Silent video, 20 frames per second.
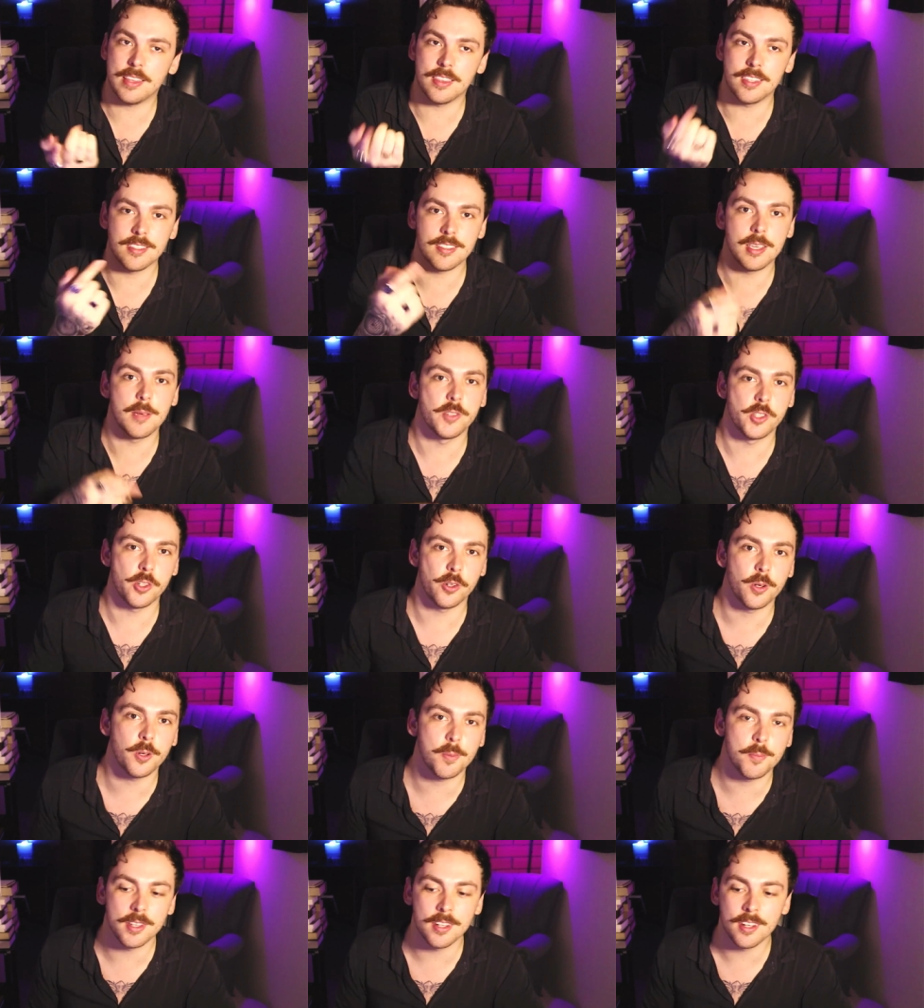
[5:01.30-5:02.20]
make the same
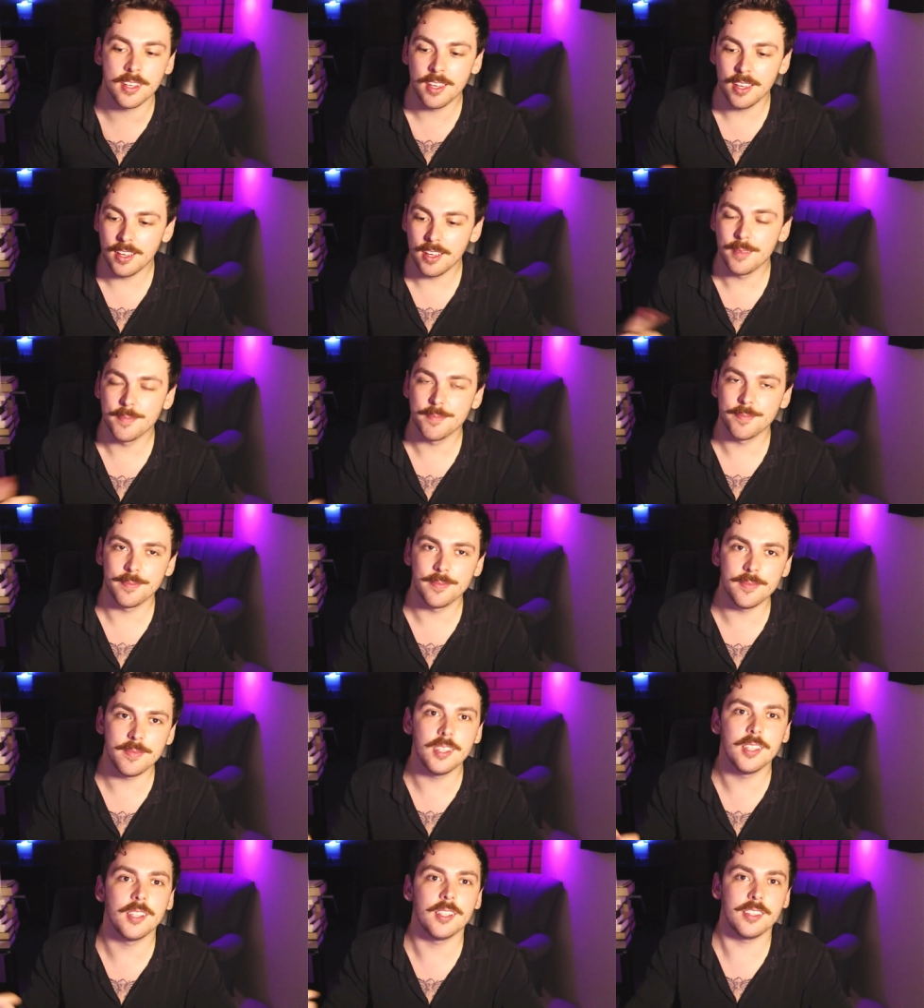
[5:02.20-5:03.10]
joke, but
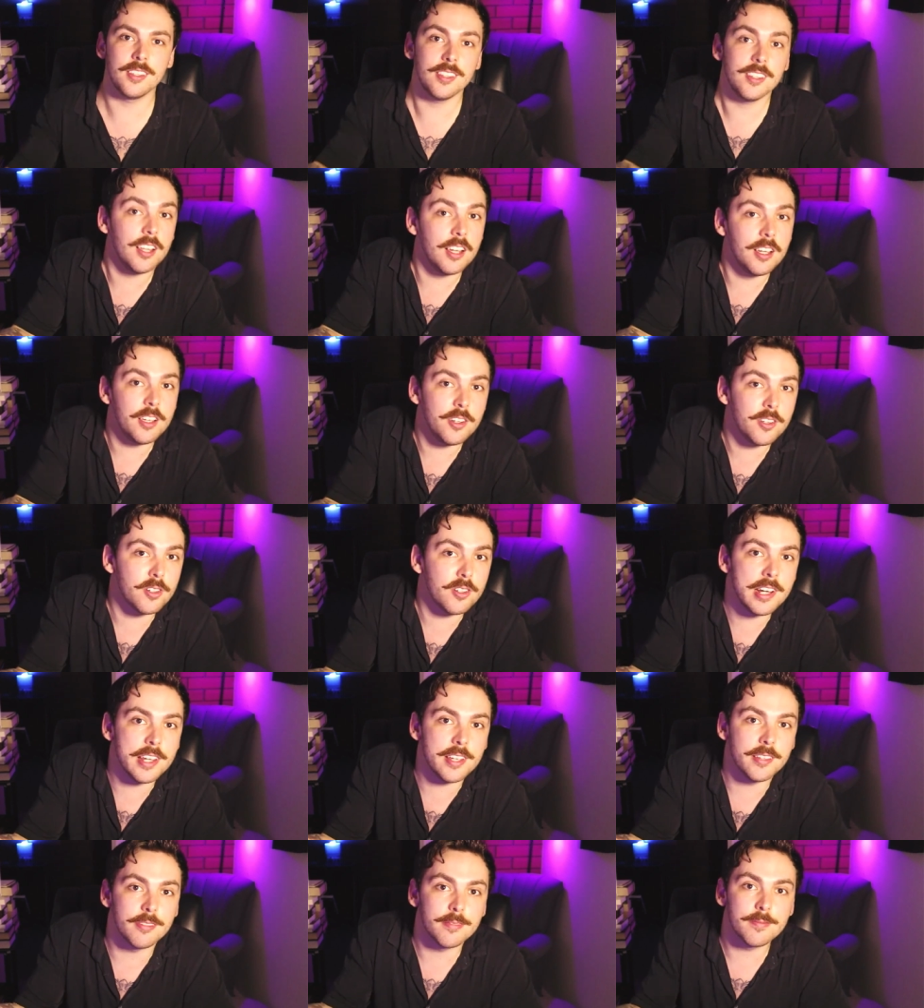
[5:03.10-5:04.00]
I
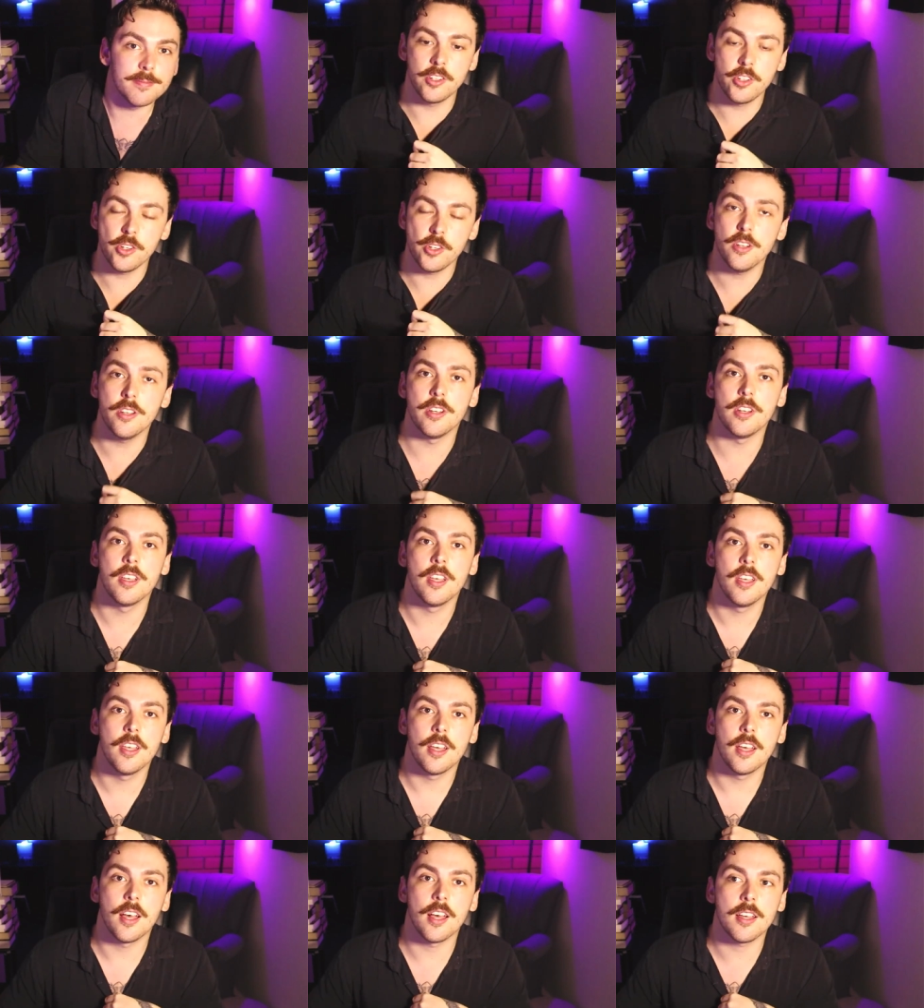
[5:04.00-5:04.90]
agree, you should.
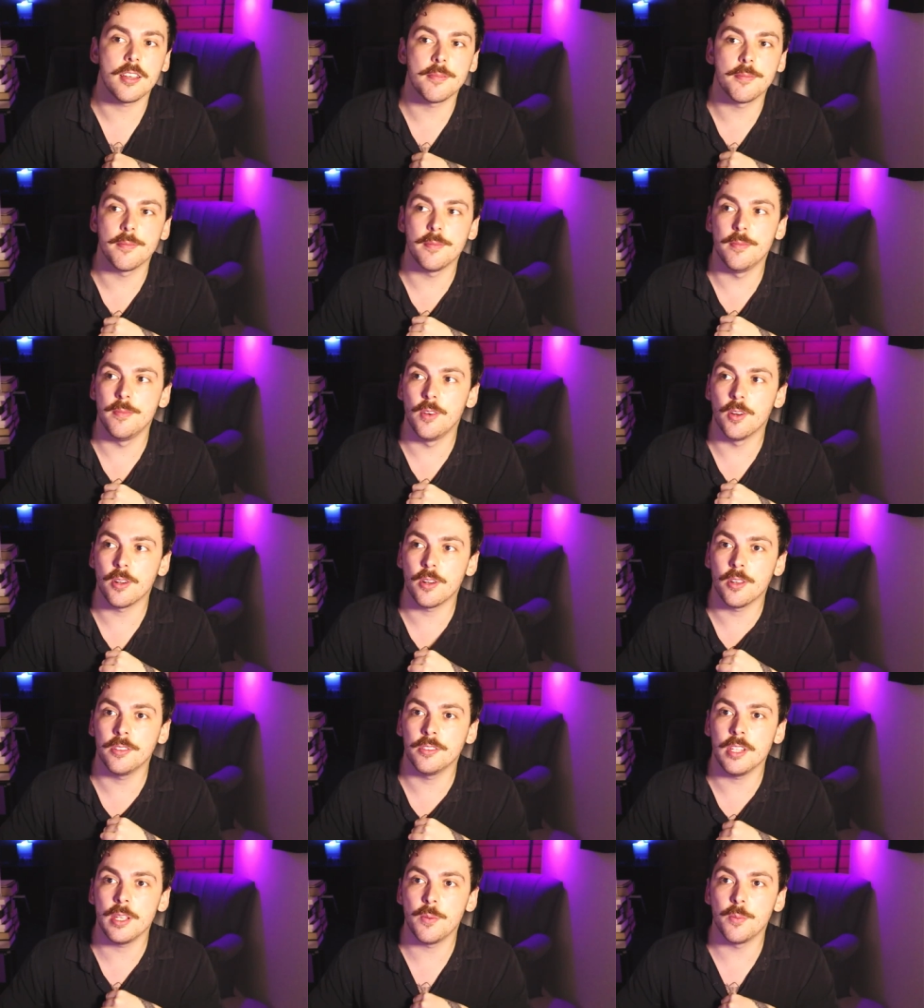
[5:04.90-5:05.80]
Not
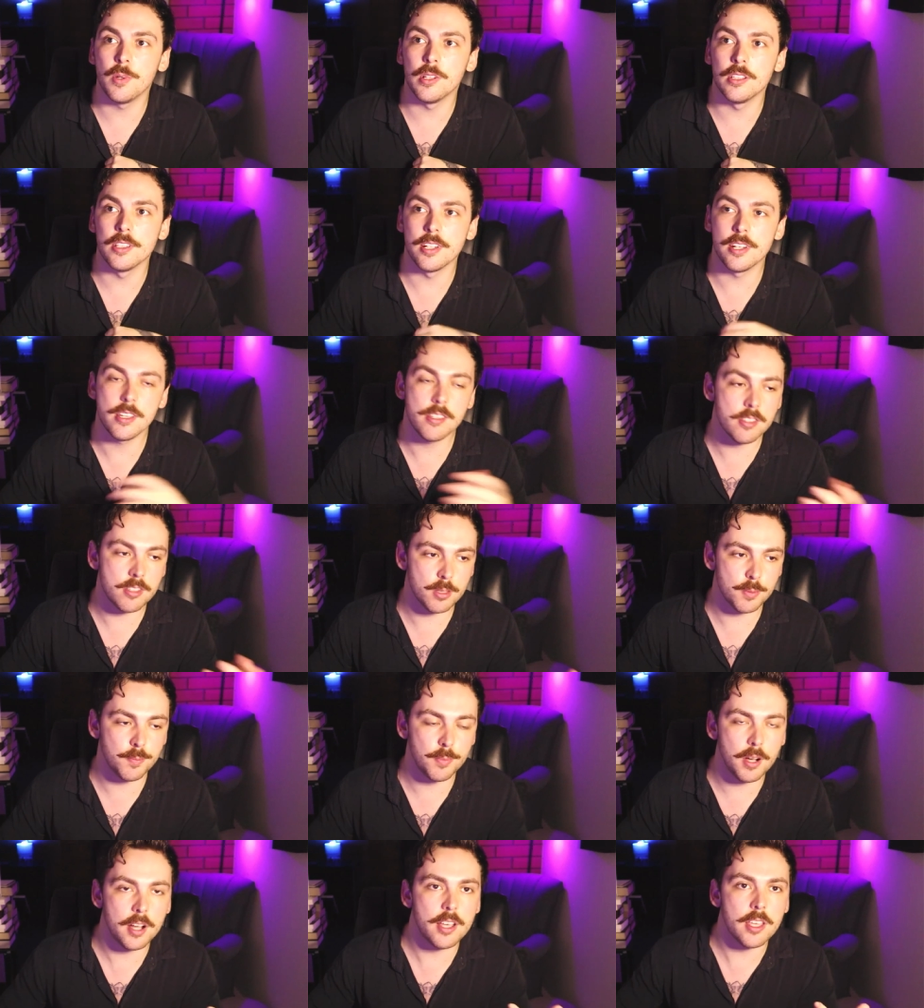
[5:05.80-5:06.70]
only will it
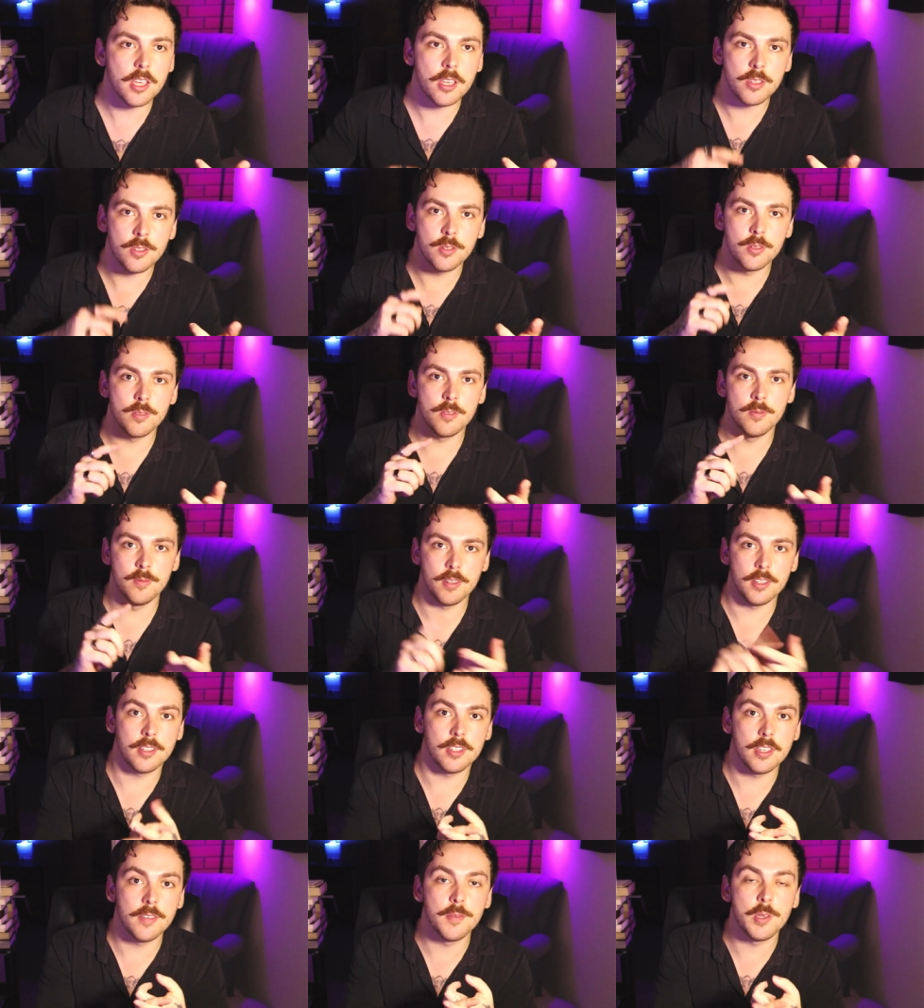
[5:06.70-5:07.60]
inspire you,
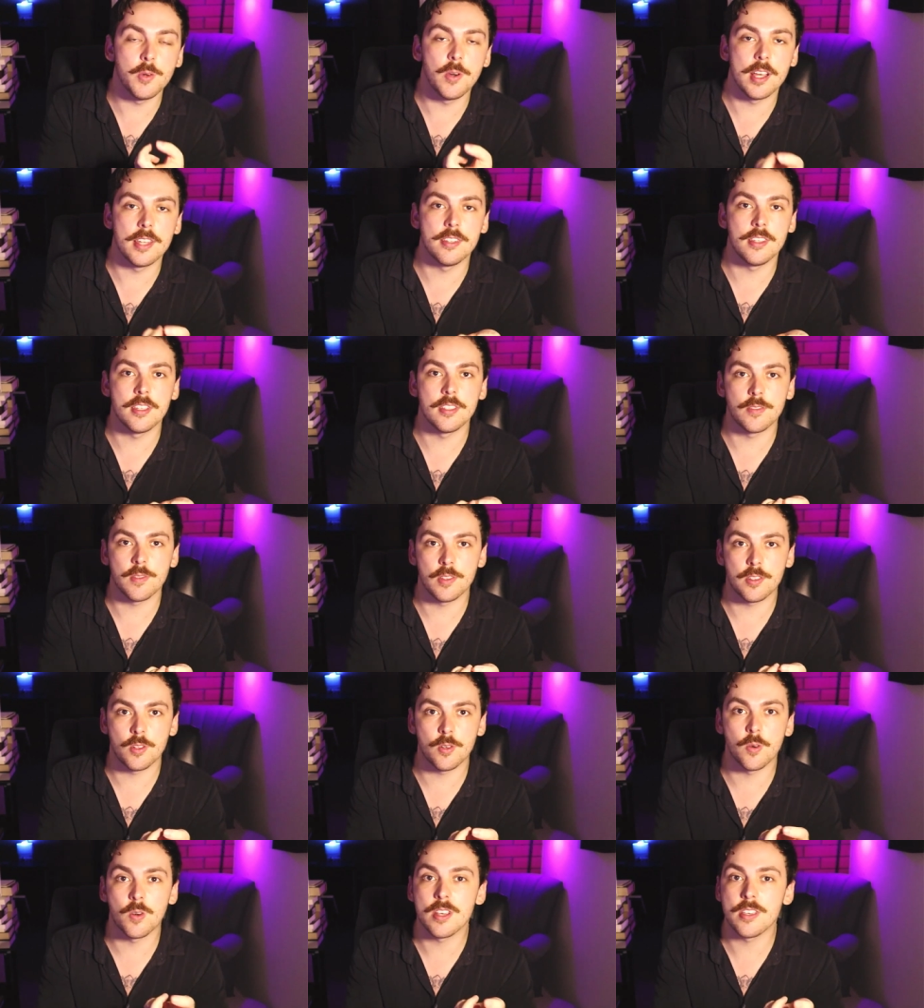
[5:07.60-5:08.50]
give you ideas for
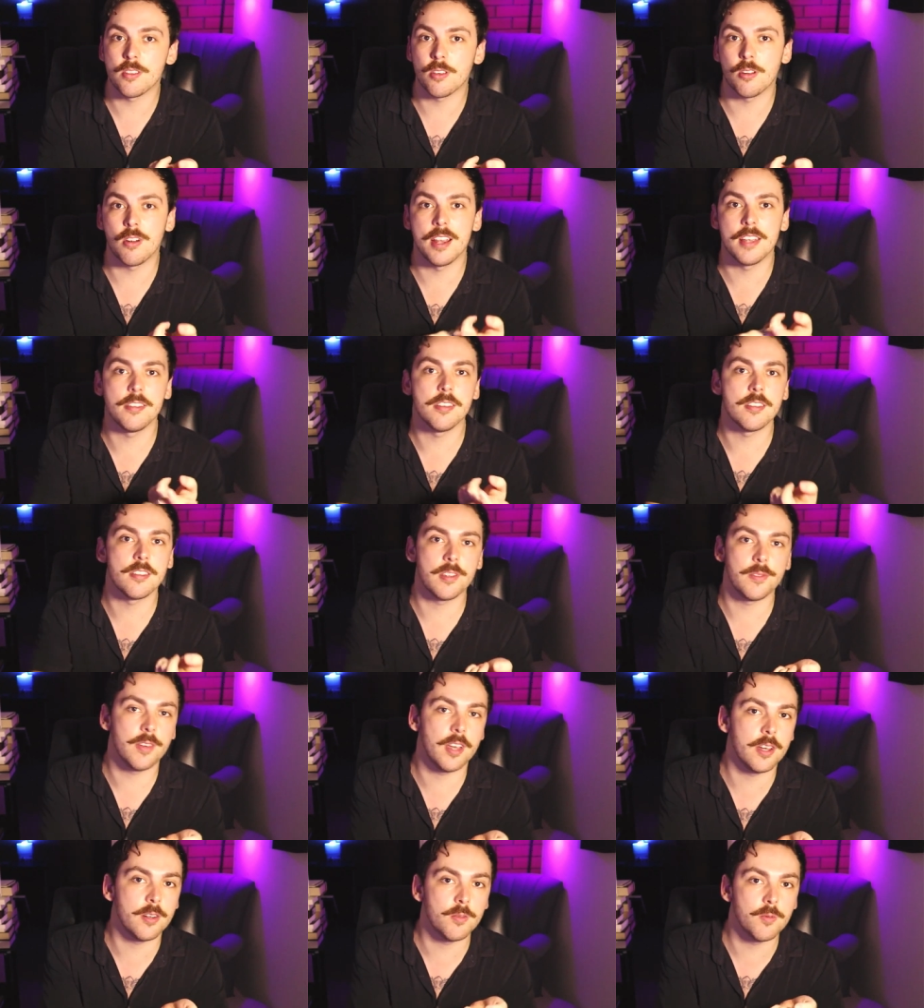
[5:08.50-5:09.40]
stories or ideas
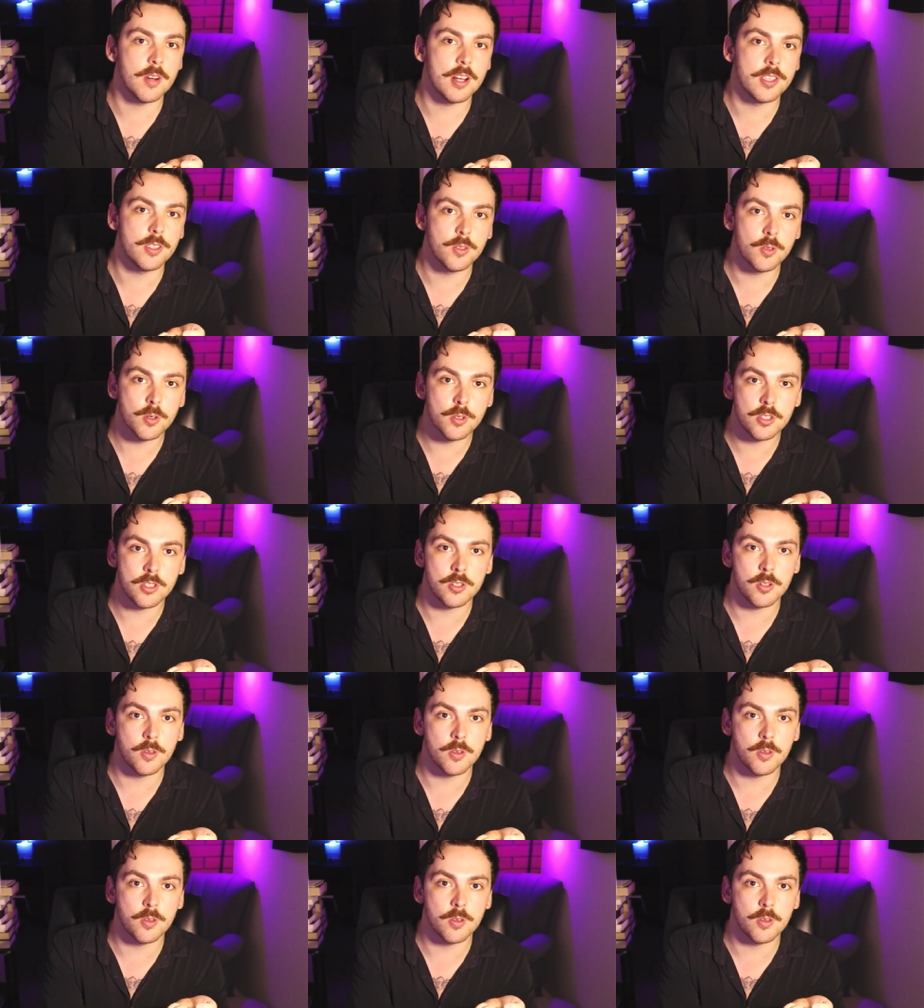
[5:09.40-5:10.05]
of how to write your